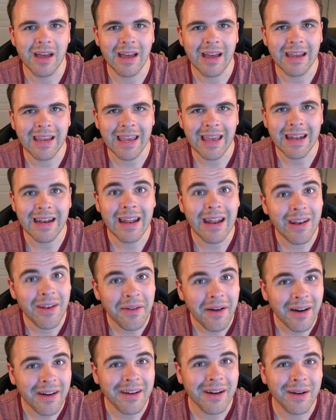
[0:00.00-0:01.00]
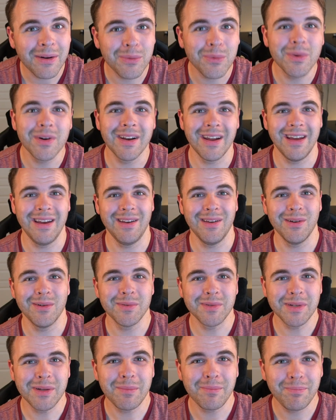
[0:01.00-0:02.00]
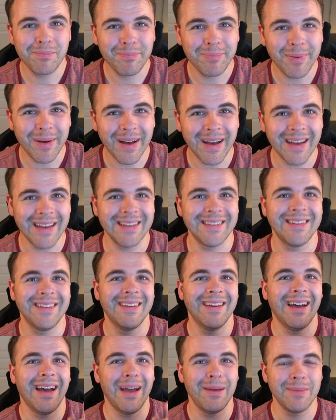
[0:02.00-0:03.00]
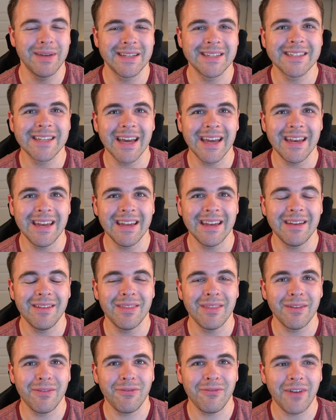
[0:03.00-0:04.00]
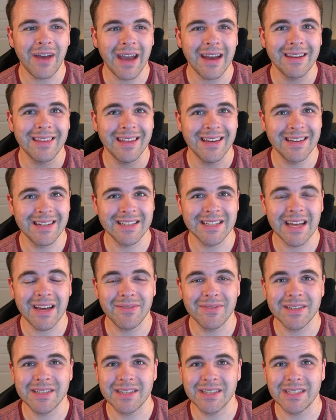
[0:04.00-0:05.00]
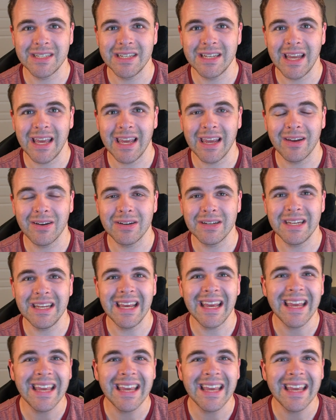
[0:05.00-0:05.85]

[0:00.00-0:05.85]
Again, knock on wood, I don't, but I'm excited the fact that it does have the 60-day guarantee.